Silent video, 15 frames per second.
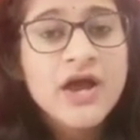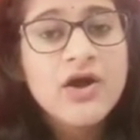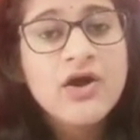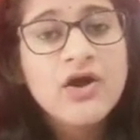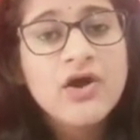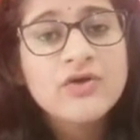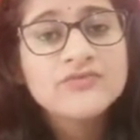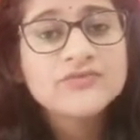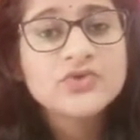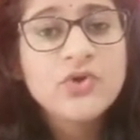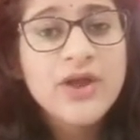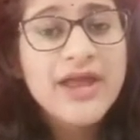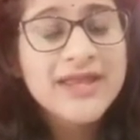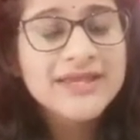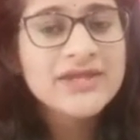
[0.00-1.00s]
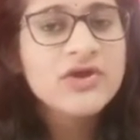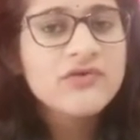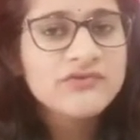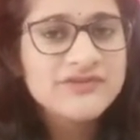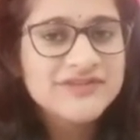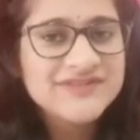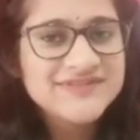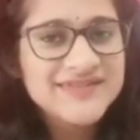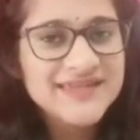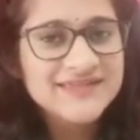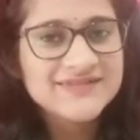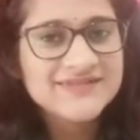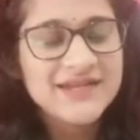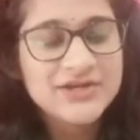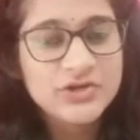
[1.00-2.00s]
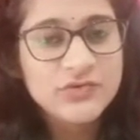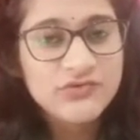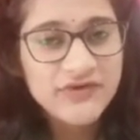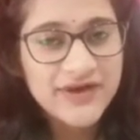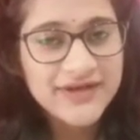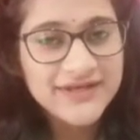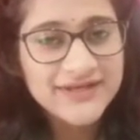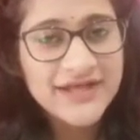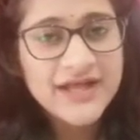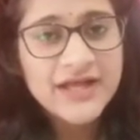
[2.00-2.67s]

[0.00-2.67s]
Uh, so any of these things that you find